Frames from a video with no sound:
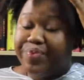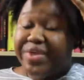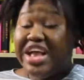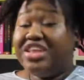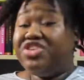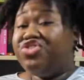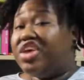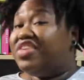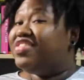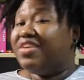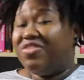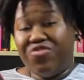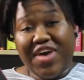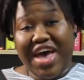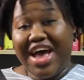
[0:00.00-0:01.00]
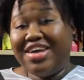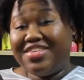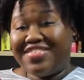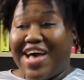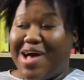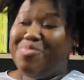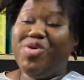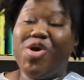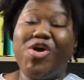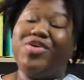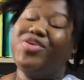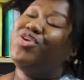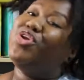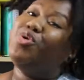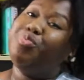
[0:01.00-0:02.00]
interesting fact, I'm
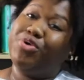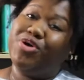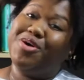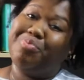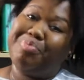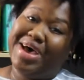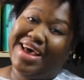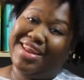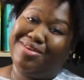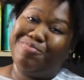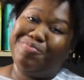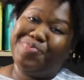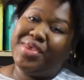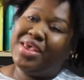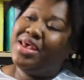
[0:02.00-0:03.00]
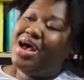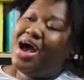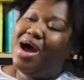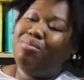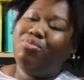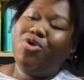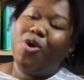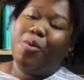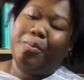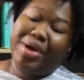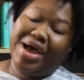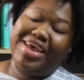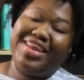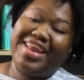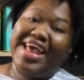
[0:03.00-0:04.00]
going on a book ban. I'm not
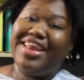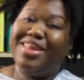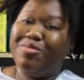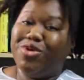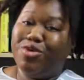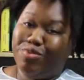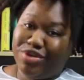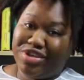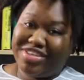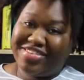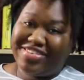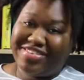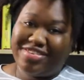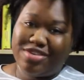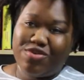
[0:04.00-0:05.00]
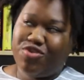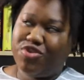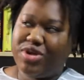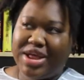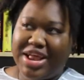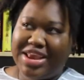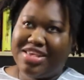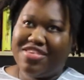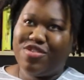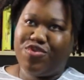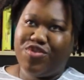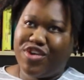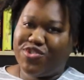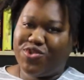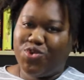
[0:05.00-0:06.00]
buying any more books for at least the
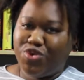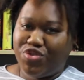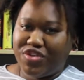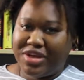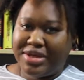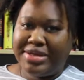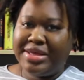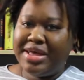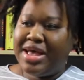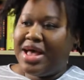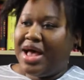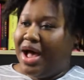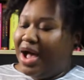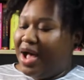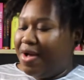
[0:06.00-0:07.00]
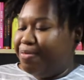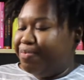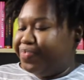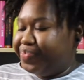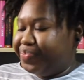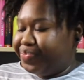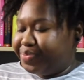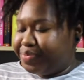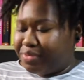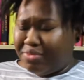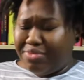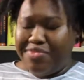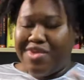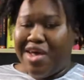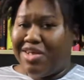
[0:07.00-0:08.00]
first quarter,
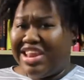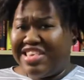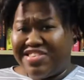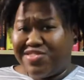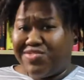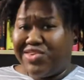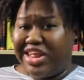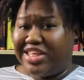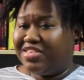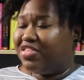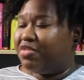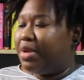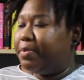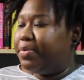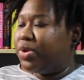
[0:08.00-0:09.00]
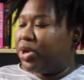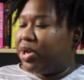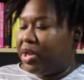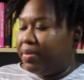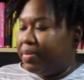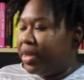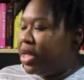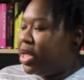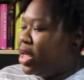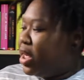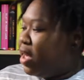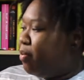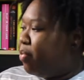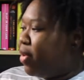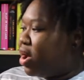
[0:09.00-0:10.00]
unless it's related to my book club,
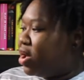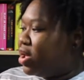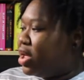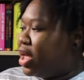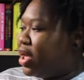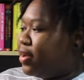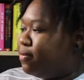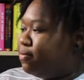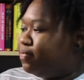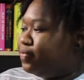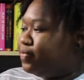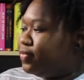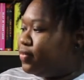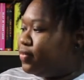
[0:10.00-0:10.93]
but I'm